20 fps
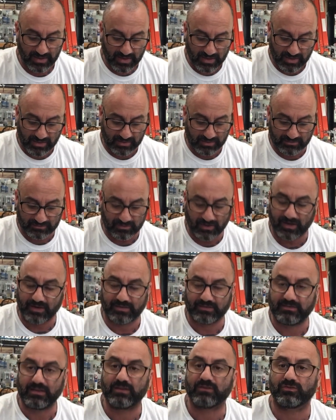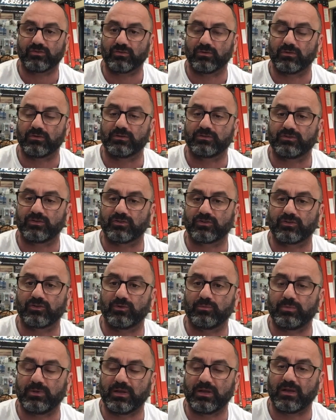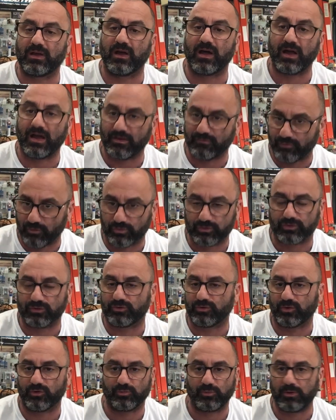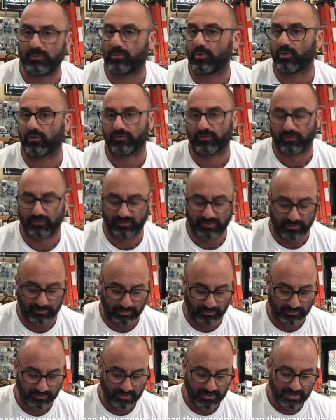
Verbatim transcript: And it's not intentional. It just could be a high voltage U S B port, for example.